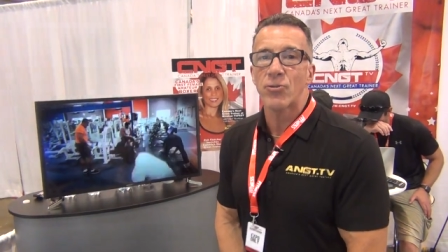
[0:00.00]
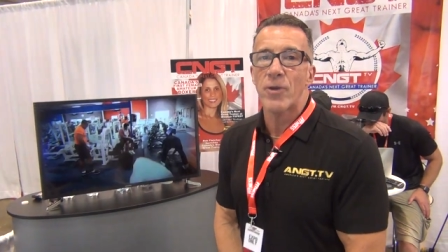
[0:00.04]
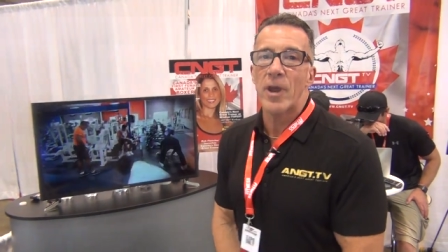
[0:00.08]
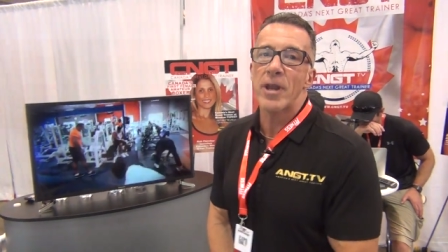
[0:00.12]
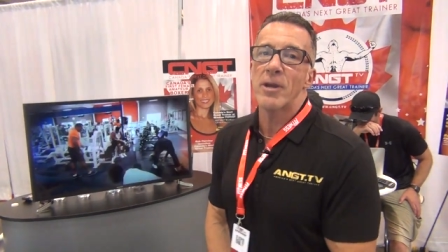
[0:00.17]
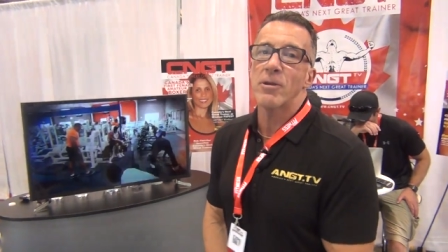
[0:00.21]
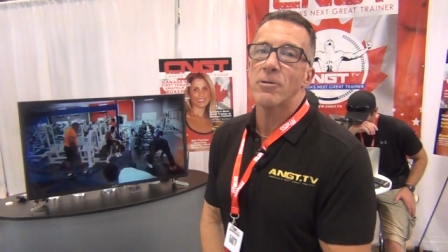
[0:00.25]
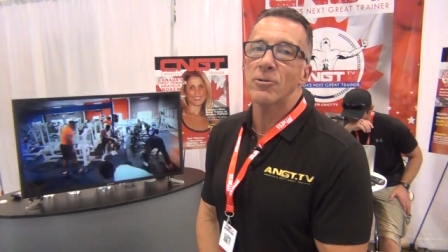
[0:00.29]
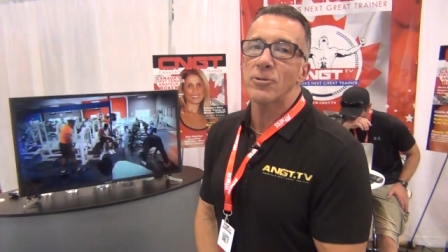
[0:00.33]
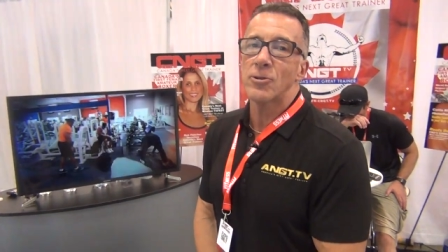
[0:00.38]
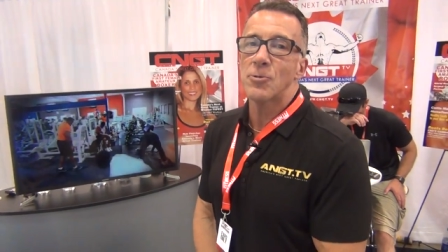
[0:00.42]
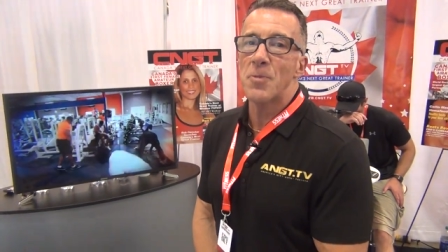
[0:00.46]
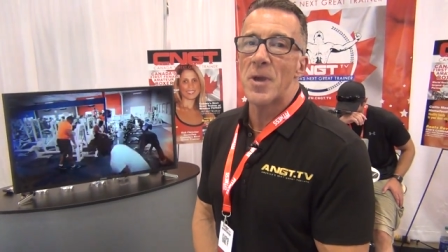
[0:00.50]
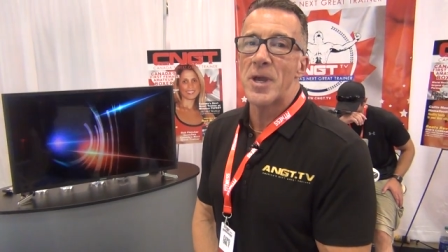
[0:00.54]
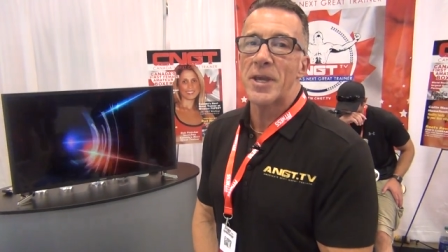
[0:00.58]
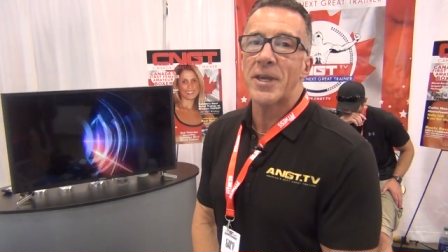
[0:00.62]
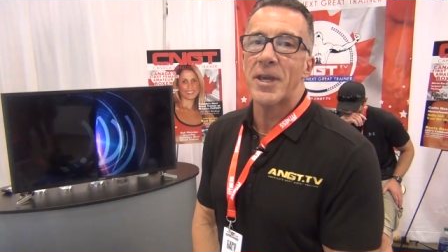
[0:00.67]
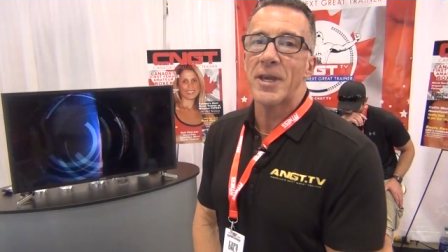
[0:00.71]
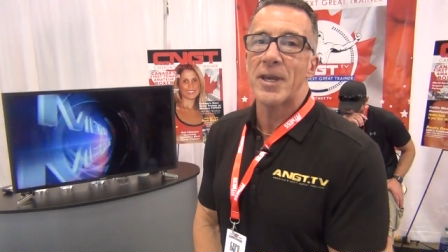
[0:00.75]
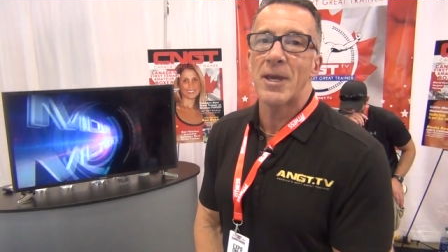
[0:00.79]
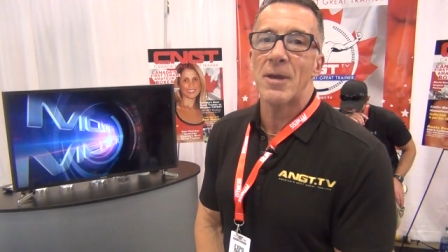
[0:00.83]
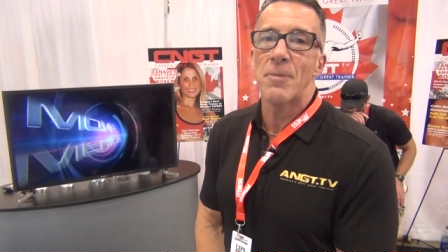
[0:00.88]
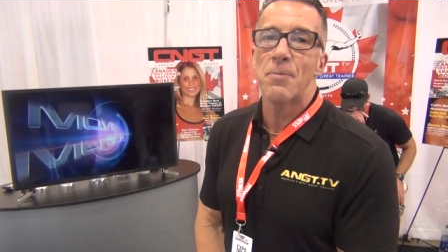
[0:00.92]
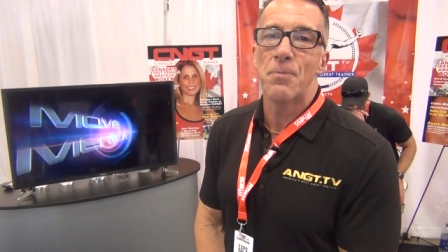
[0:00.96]
trainers
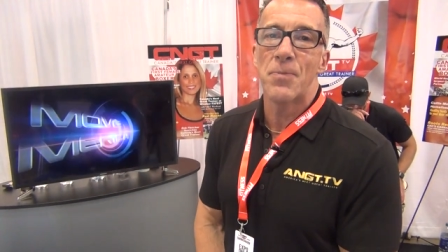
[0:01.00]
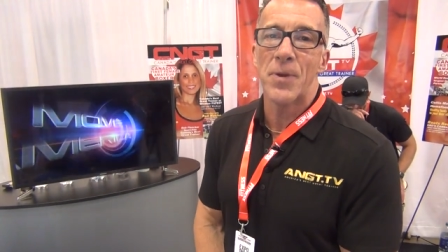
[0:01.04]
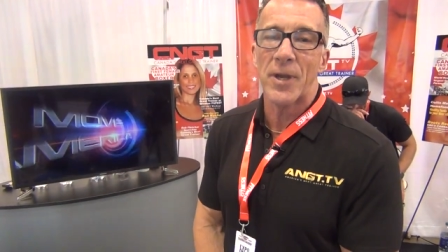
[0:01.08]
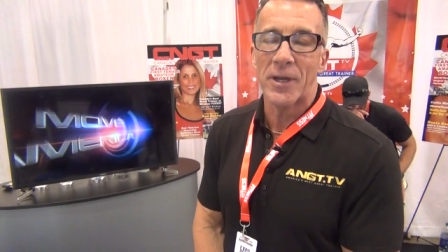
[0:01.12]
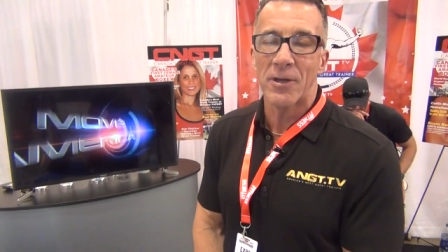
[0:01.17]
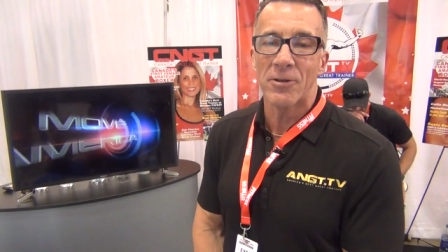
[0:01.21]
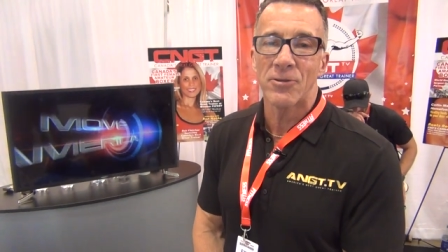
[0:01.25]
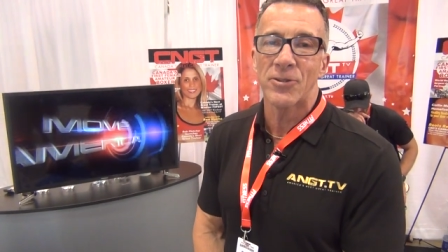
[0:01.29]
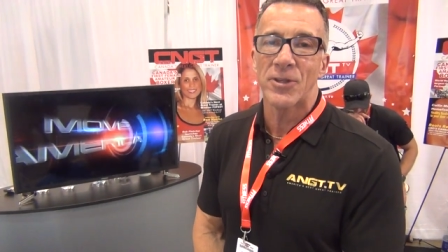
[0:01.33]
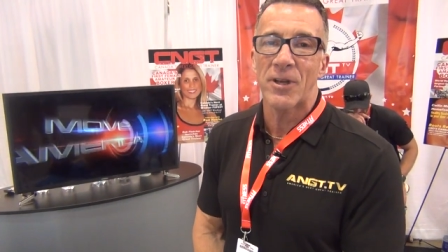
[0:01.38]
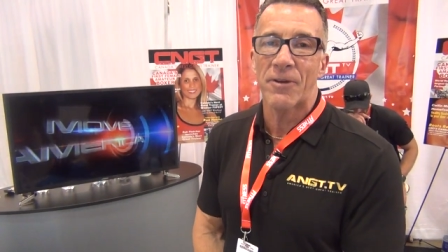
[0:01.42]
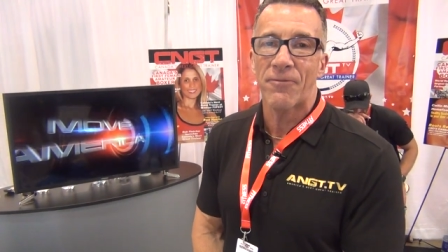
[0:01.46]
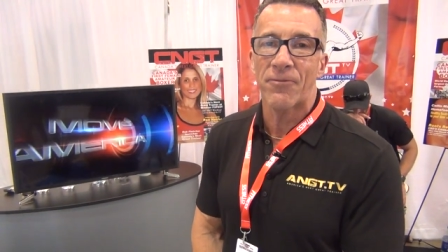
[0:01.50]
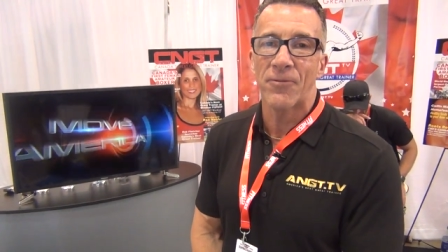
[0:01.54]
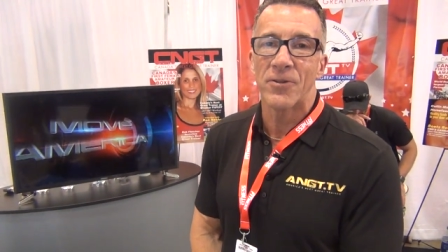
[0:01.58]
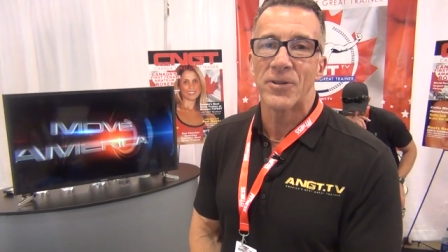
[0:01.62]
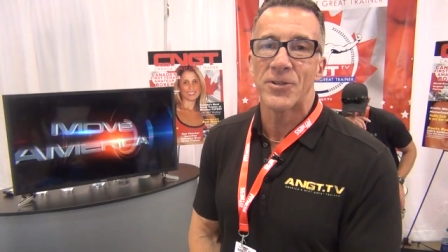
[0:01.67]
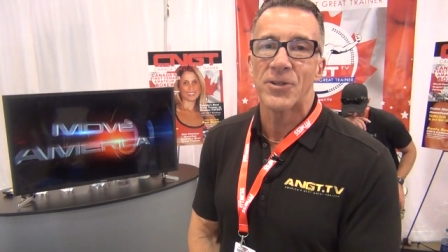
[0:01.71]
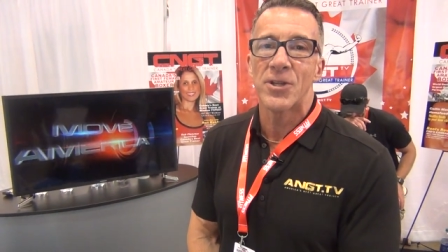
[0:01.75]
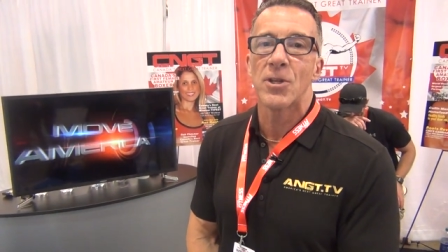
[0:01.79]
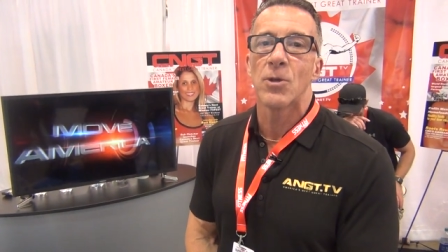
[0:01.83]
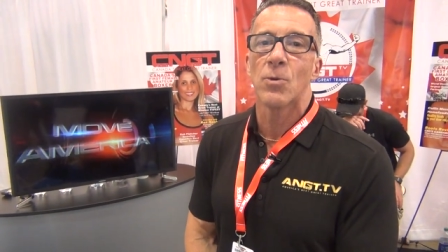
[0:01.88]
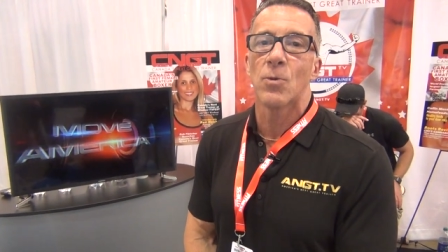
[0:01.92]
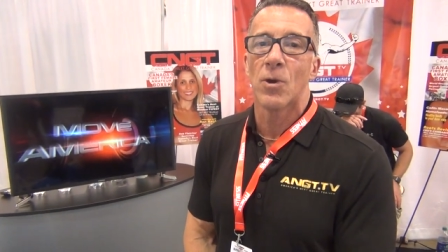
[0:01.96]
making a bigger
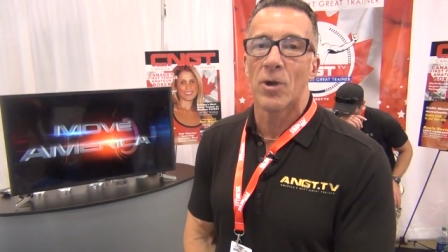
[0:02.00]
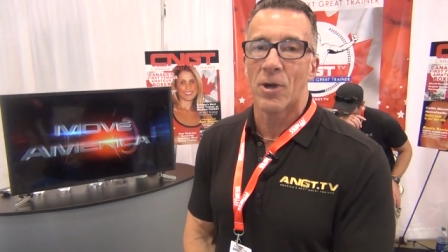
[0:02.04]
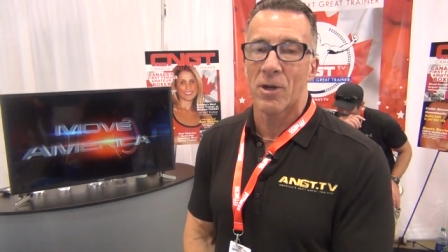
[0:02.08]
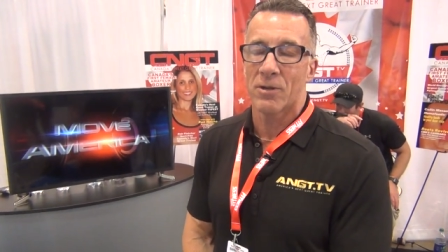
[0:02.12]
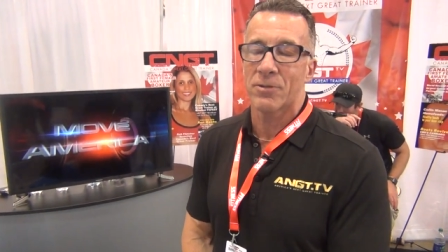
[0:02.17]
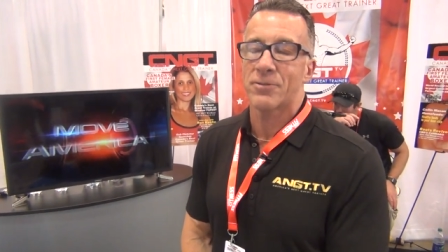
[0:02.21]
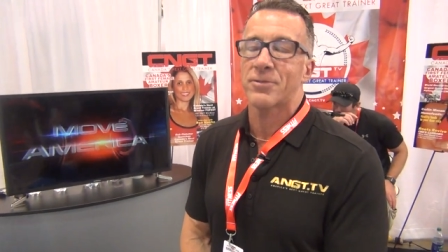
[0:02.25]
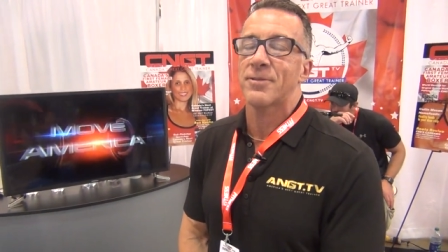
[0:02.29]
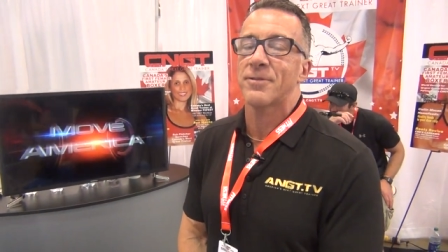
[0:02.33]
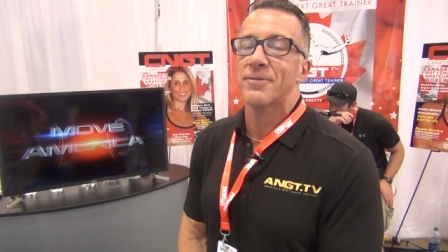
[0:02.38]
difference in the world.